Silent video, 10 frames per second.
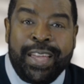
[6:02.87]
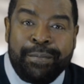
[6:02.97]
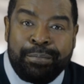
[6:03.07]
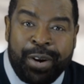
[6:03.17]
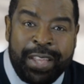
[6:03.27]

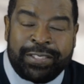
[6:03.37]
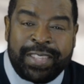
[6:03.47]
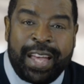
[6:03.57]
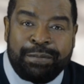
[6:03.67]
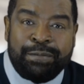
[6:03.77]
Embrace
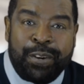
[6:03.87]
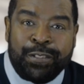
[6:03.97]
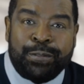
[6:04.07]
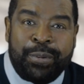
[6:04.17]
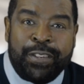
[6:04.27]
that
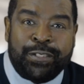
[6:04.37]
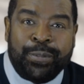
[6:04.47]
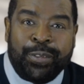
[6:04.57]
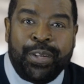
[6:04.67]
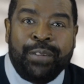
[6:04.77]
first
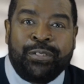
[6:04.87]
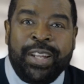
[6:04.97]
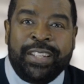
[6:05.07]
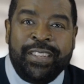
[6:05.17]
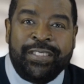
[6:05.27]
principle of
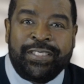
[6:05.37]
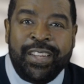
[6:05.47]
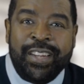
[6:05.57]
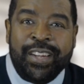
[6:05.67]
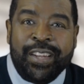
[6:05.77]
greatness.
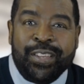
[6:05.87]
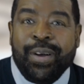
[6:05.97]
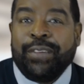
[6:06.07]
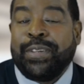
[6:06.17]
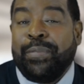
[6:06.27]
You
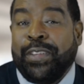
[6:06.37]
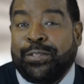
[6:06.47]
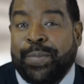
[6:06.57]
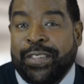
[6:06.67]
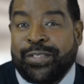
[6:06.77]
have something
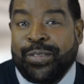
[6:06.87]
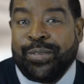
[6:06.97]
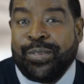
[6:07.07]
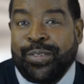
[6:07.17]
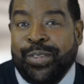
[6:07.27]
special.
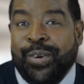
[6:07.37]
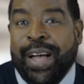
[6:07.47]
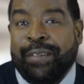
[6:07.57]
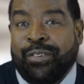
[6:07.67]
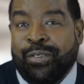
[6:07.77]
You
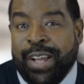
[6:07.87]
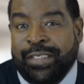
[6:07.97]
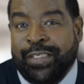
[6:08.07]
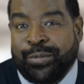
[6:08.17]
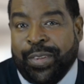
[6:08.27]
have
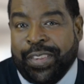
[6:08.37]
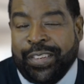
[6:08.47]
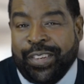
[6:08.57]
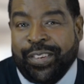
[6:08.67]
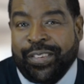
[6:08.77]
greatness
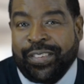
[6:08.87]
within you.